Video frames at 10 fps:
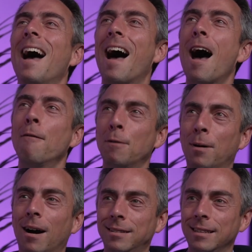Other
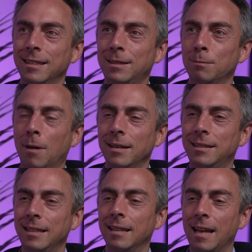parties might
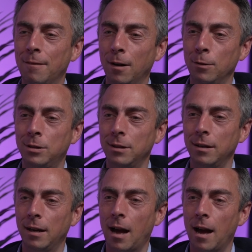see that their vote
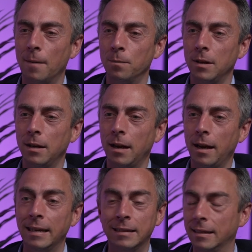
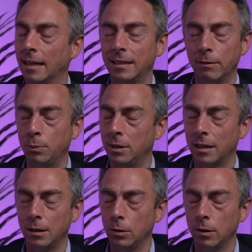isn't necessarily
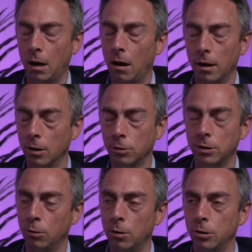particularly high across
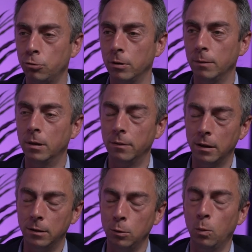the whole country, but if
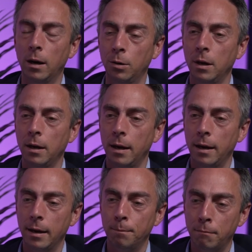they do well
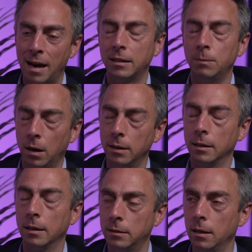
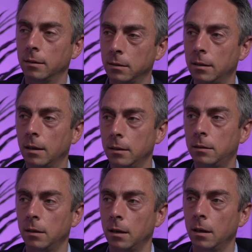maximising in certain
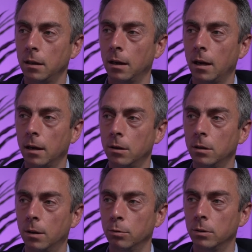seats, they get a good
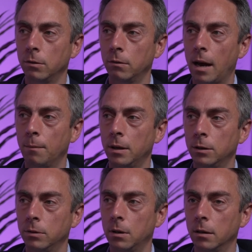number of
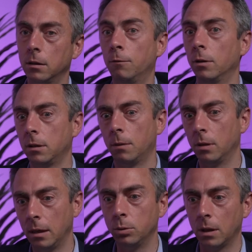MPs returned. So, for example,
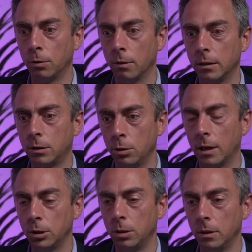the Liberal Democrats could
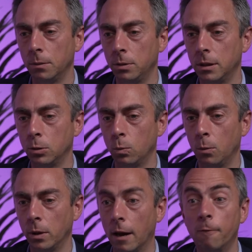actually be in a position where we get